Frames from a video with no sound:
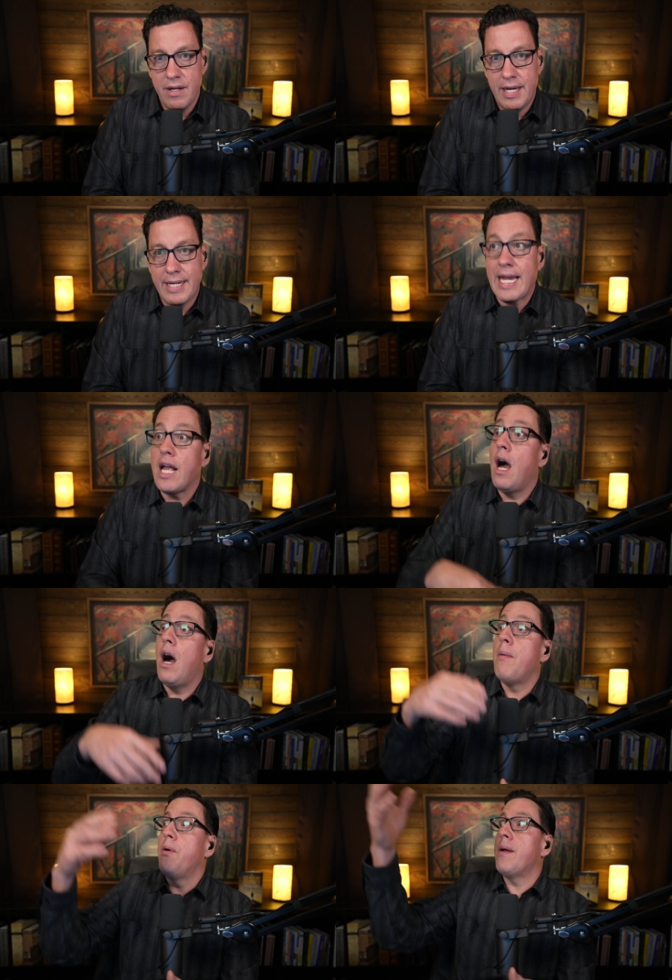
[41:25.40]
and it's like,
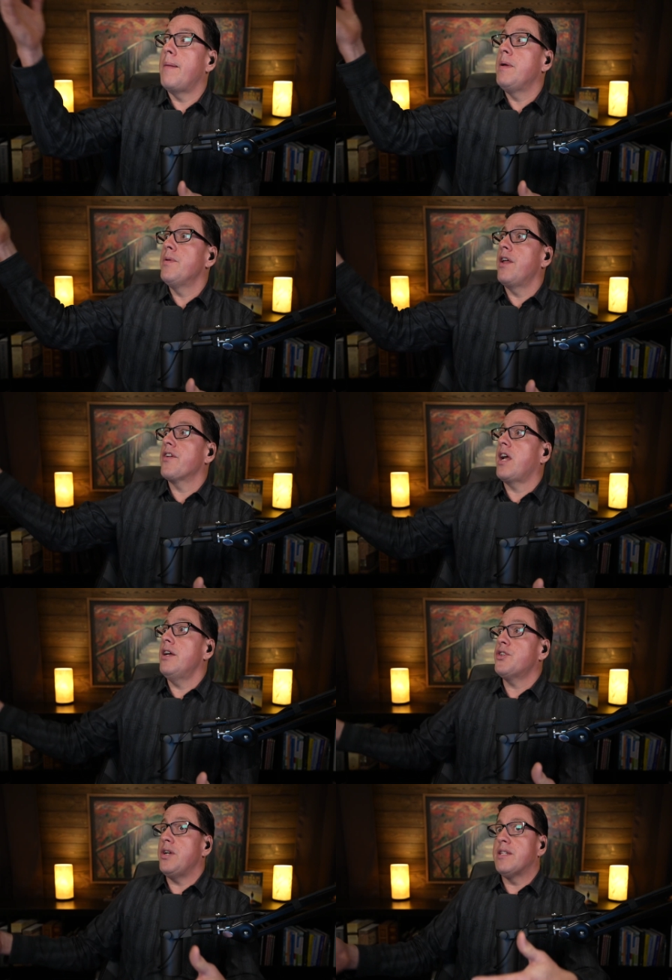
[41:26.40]
oh, what about people in other
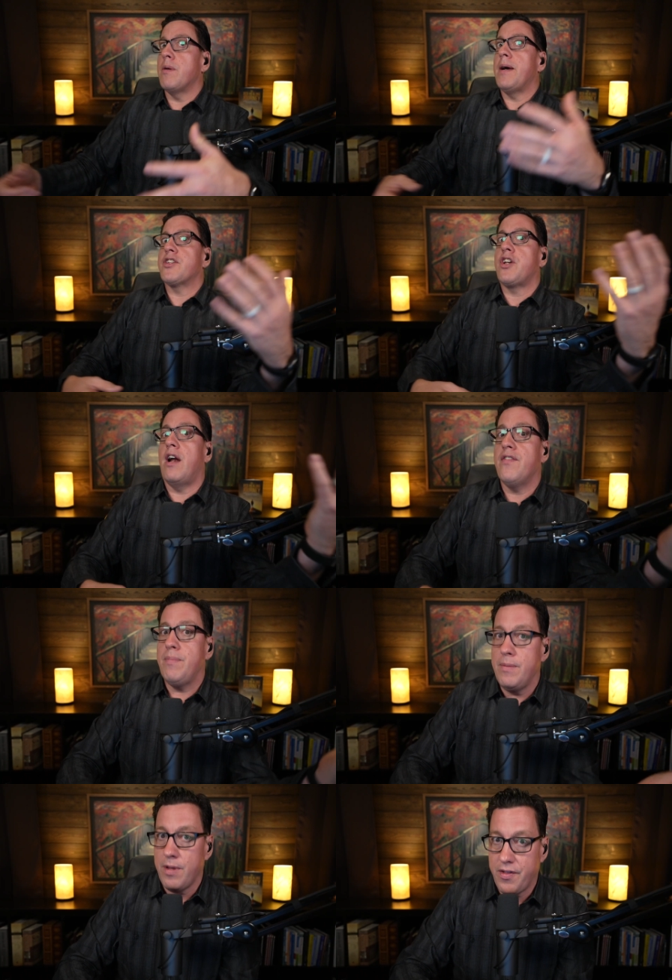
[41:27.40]
countries? What about starving
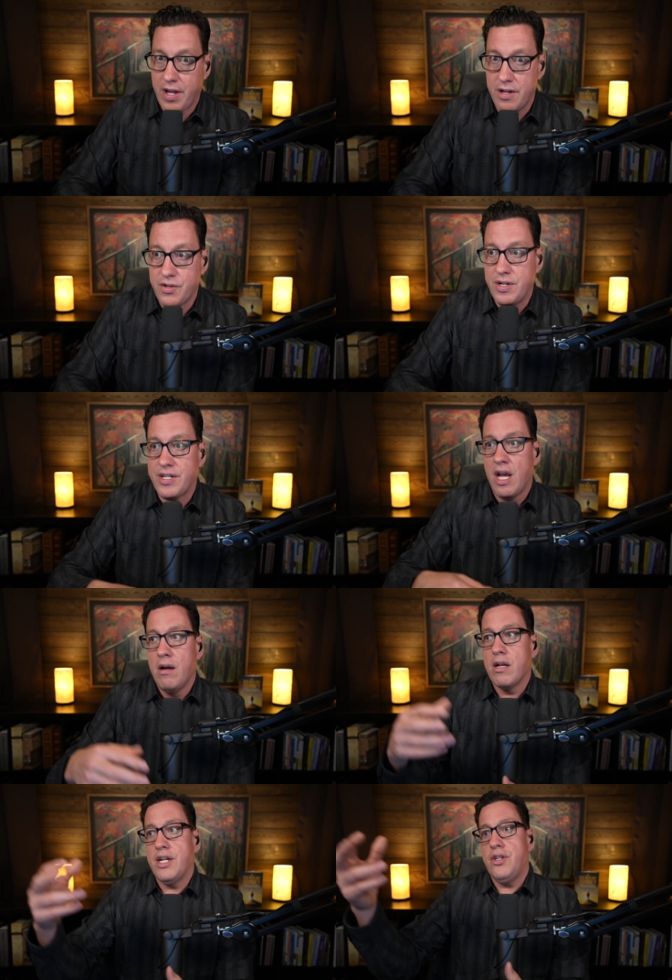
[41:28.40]
people in other countries?
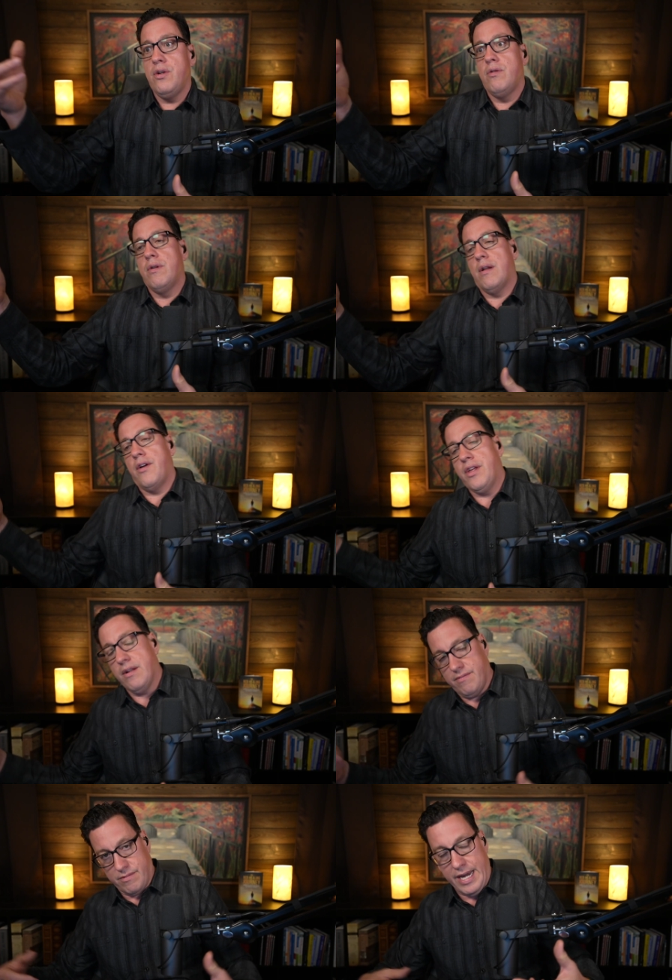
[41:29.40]
Look at you and all you,
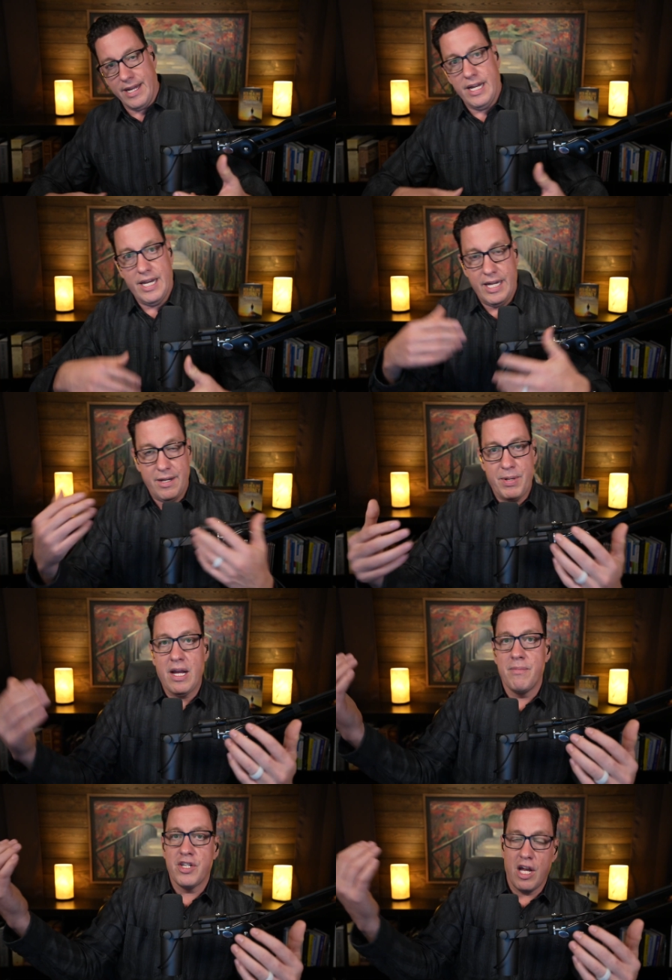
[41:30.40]
right? It, it
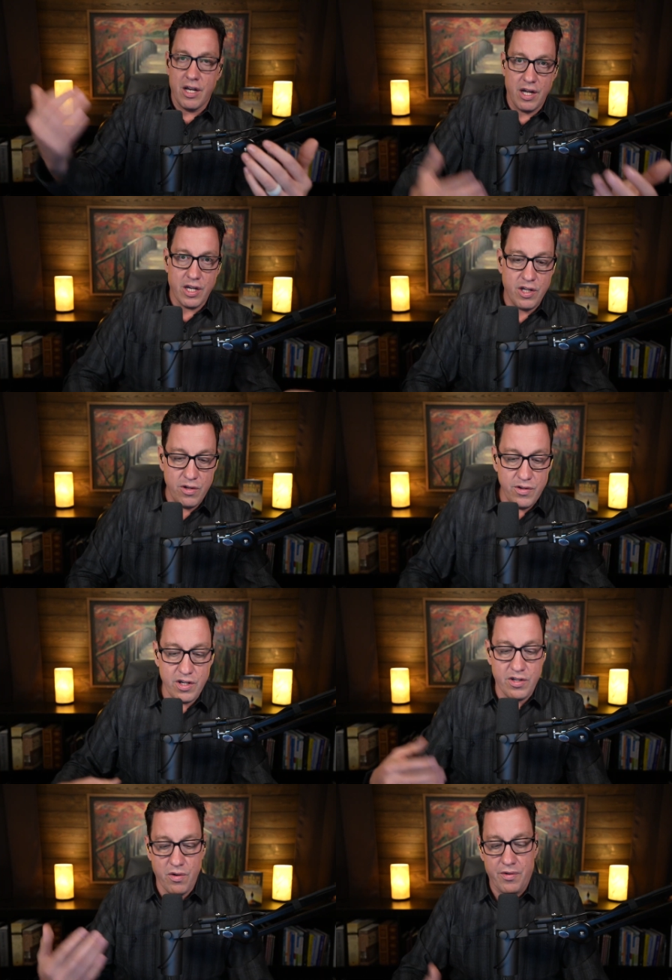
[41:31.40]
becomes an
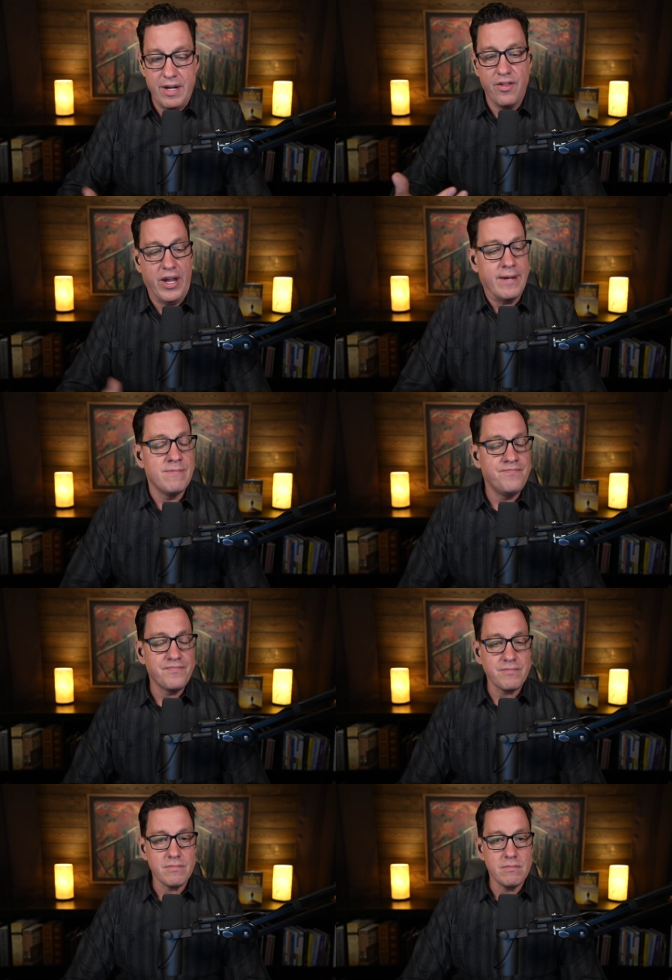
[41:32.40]
accusatory thing.
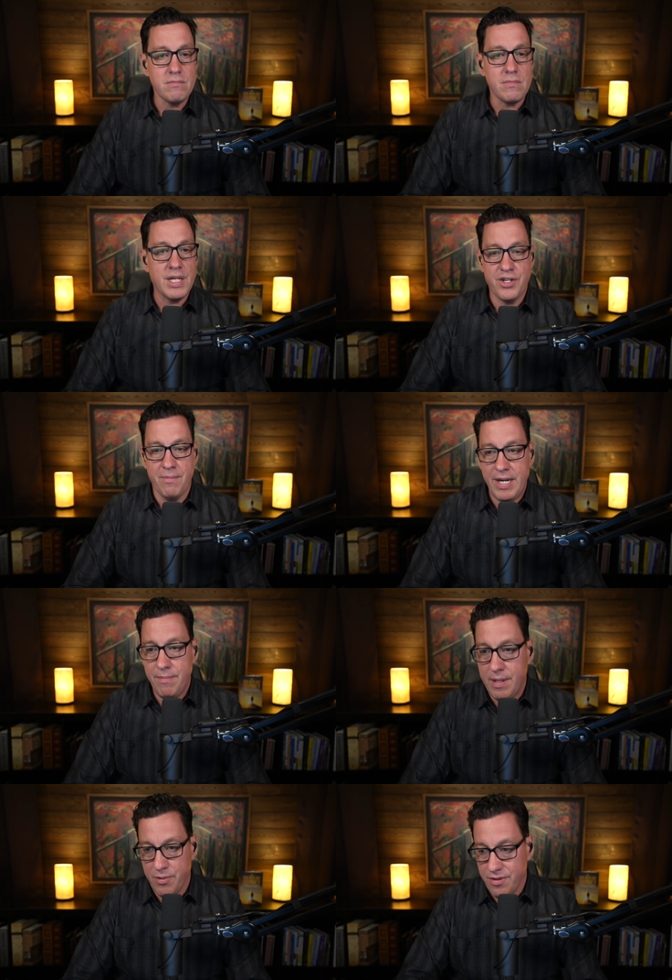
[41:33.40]
And so many
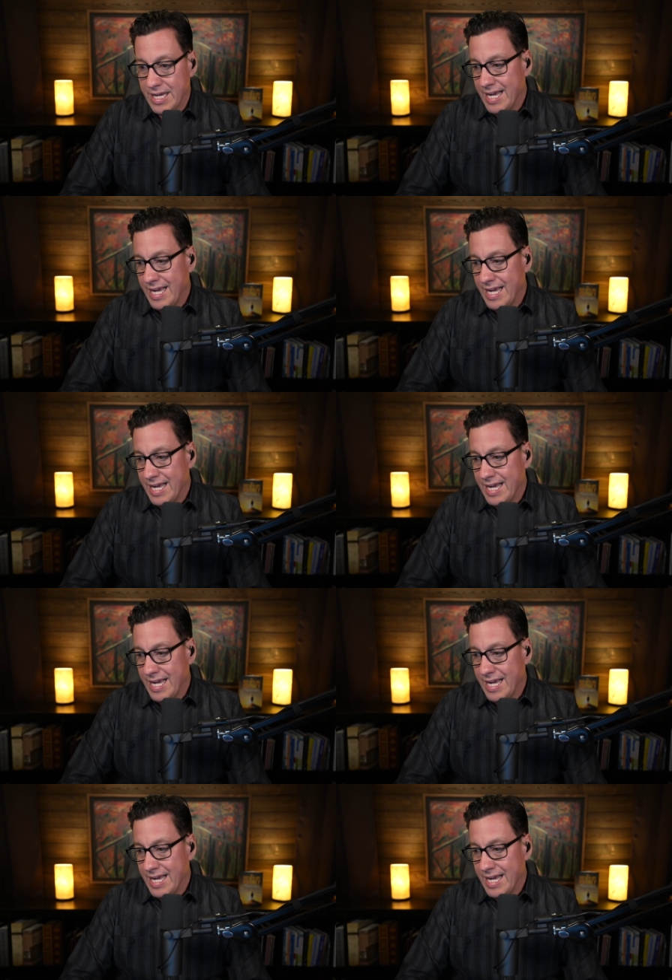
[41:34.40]
people